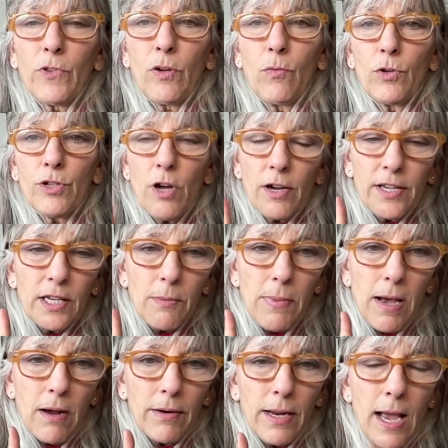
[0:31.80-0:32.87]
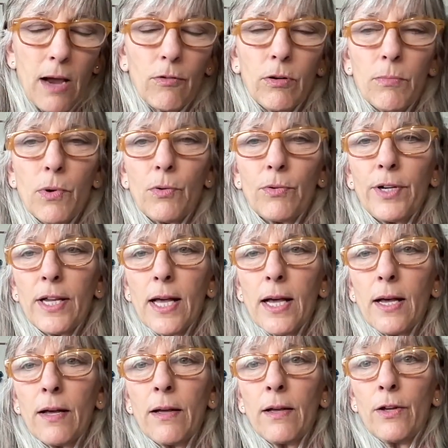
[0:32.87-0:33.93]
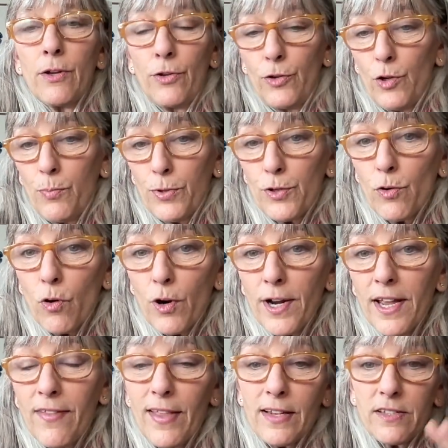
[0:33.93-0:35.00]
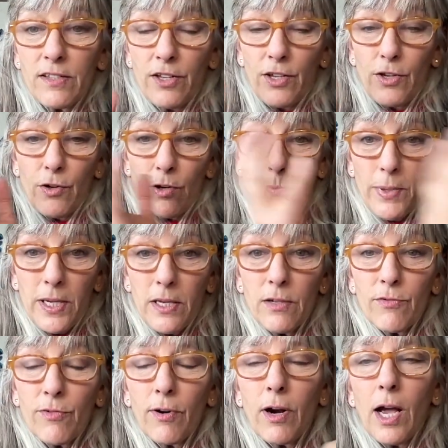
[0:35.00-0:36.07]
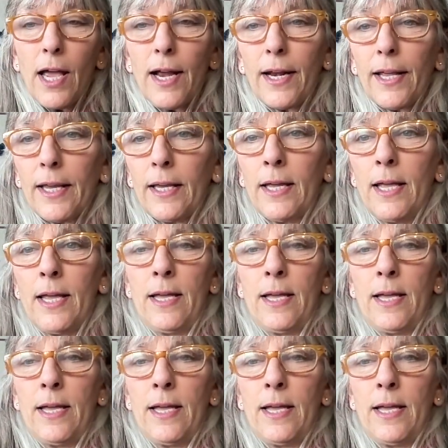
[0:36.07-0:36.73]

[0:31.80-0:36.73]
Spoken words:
We're talking about Agrimonia eupatoria, that's the European variety.